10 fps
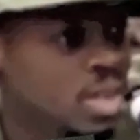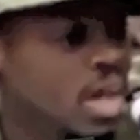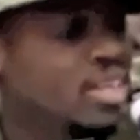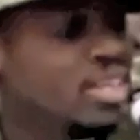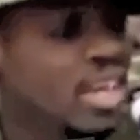
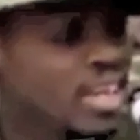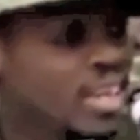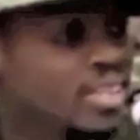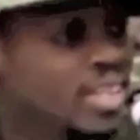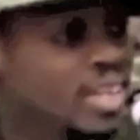Again,
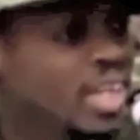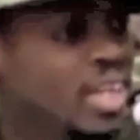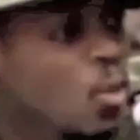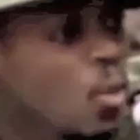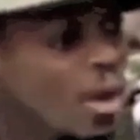they did it again.
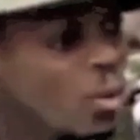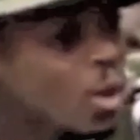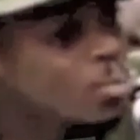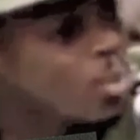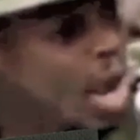And why?
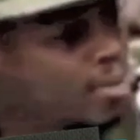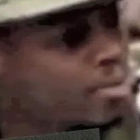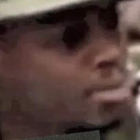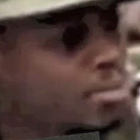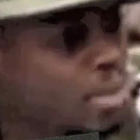What
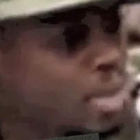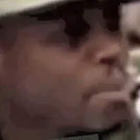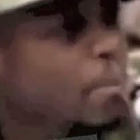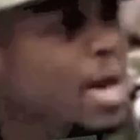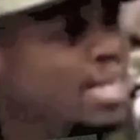primed
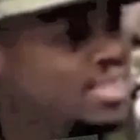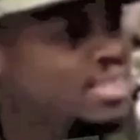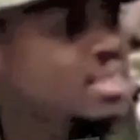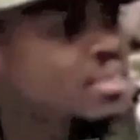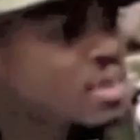them?
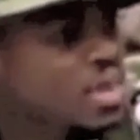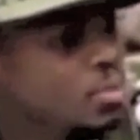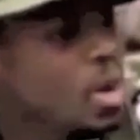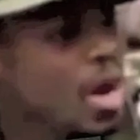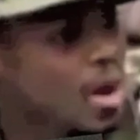Positive
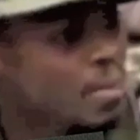hip-hop.